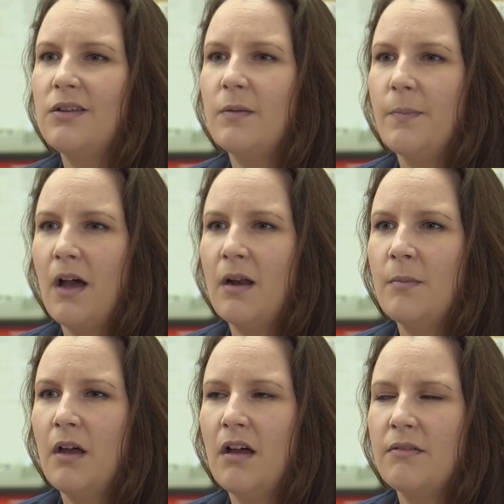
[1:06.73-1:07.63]
to the
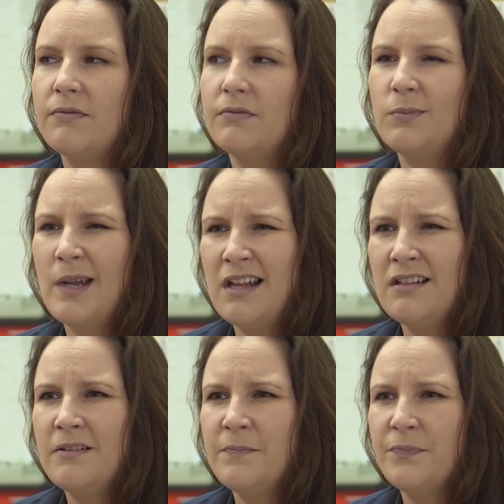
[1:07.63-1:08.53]
bottom of,
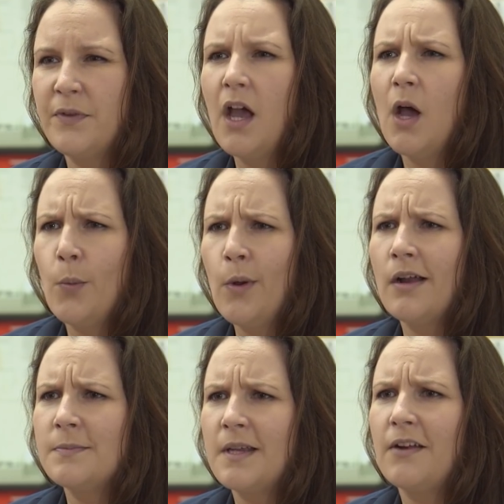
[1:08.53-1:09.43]
well,
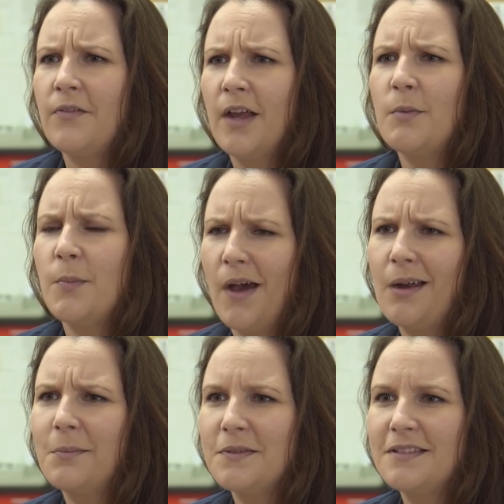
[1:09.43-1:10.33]
what comes out of animal
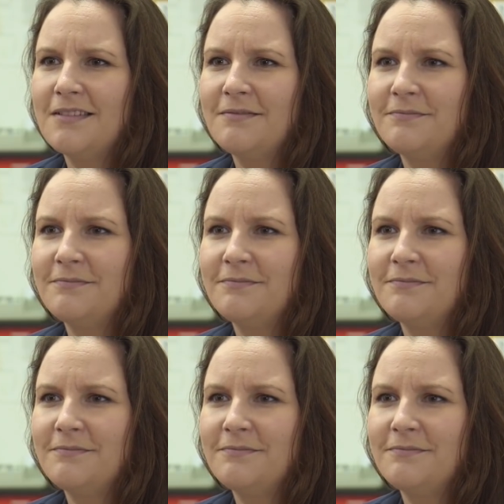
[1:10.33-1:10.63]
bottoms.